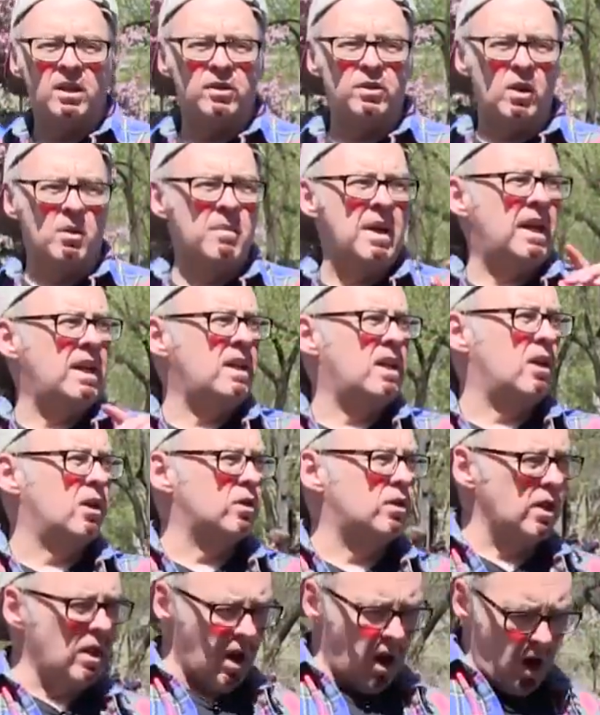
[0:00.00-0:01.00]
So many
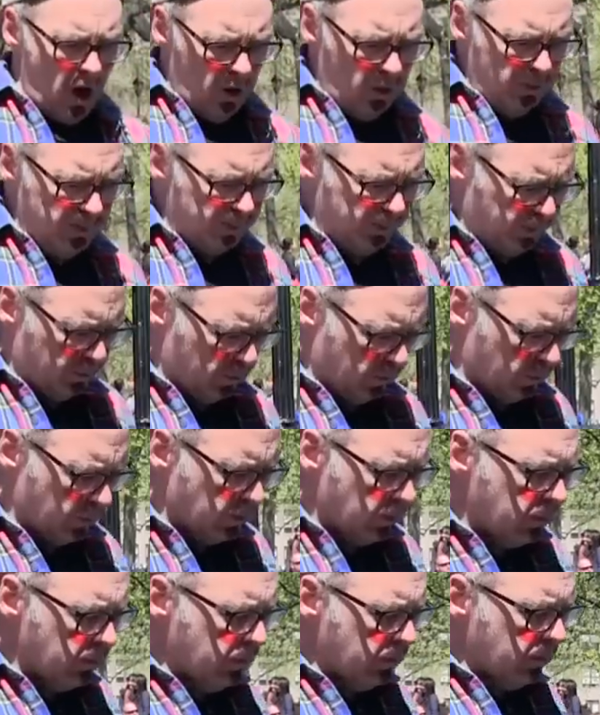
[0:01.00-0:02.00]
years ago,
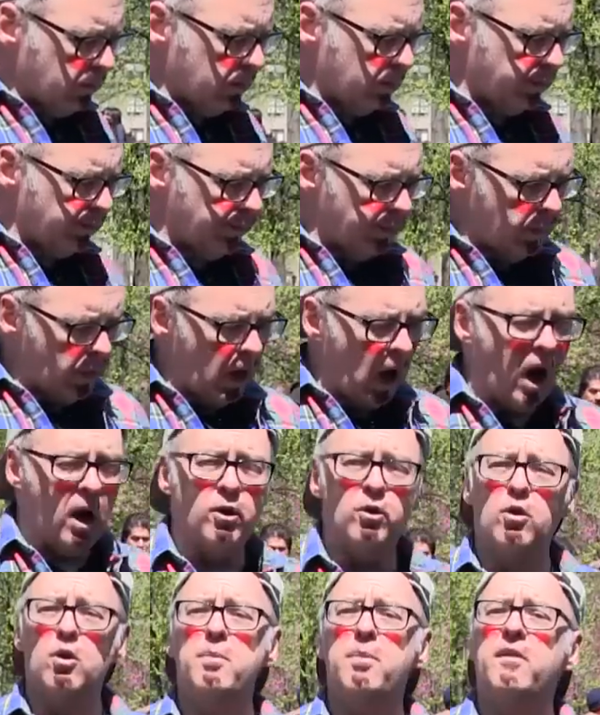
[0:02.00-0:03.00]
a
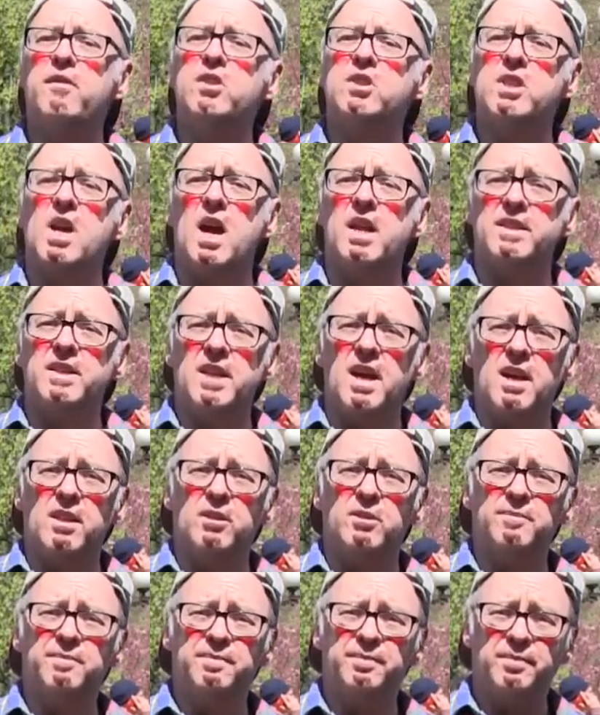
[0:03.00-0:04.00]
group of us got
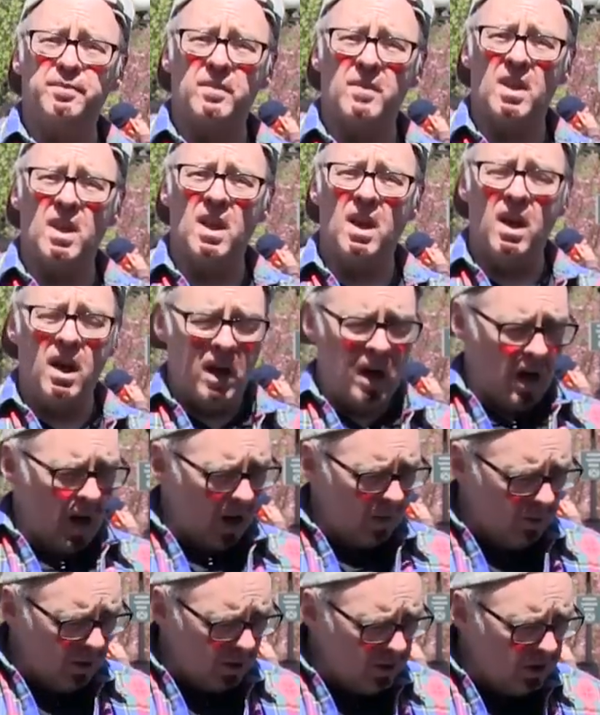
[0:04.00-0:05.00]
together
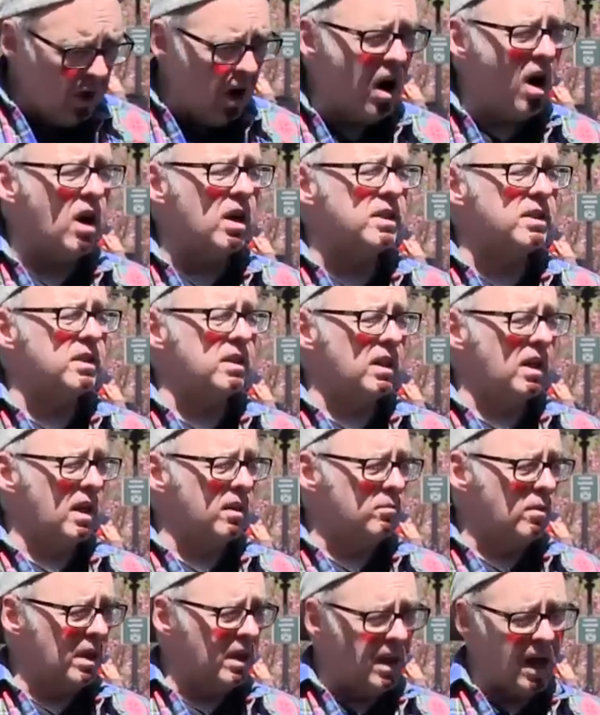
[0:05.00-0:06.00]
and we talked
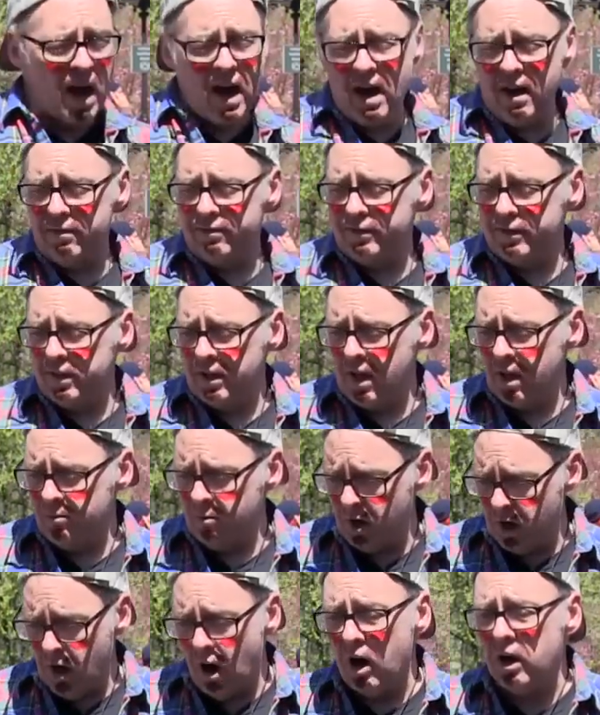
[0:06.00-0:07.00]
and we laughed and
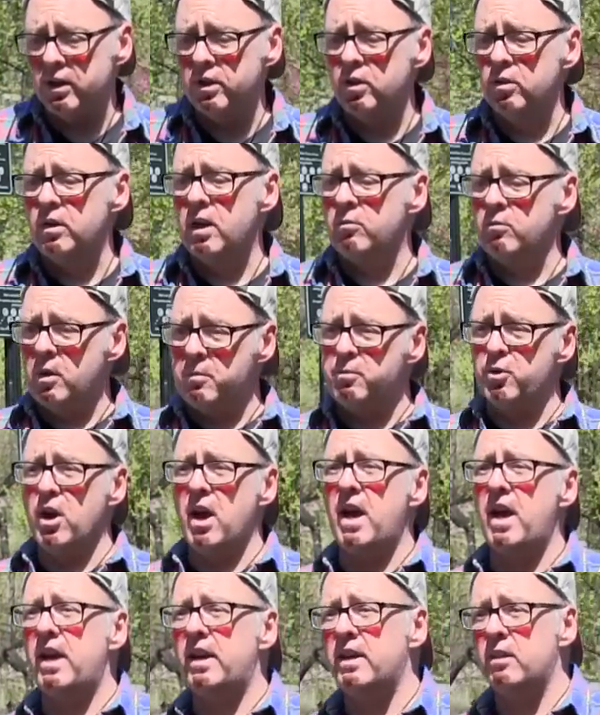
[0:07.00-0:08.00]
we argued and we
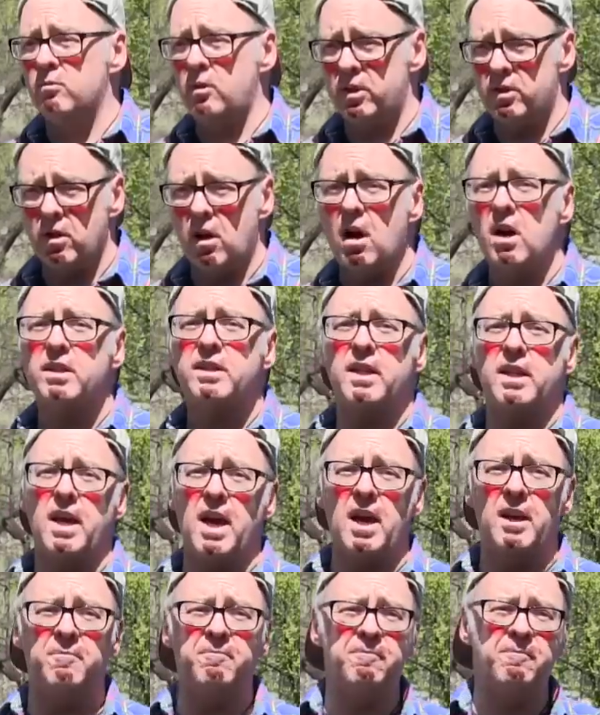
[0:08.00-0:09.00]
prayed and we talked
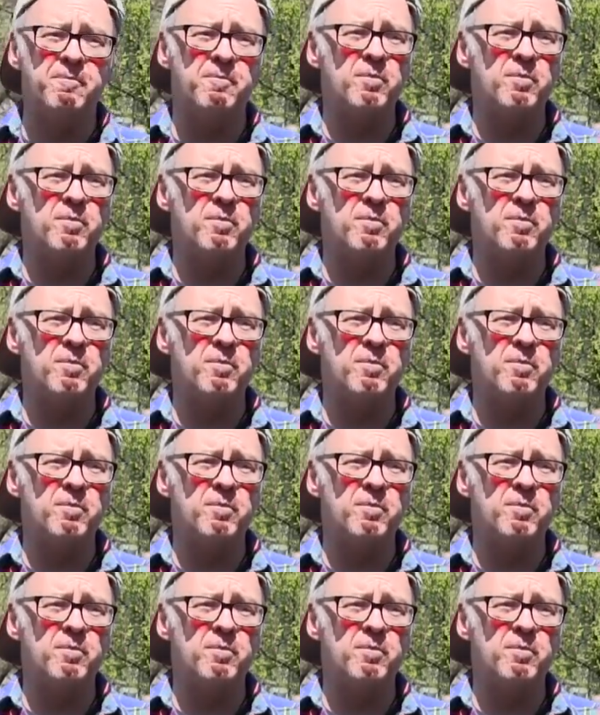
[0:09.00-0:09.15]
again.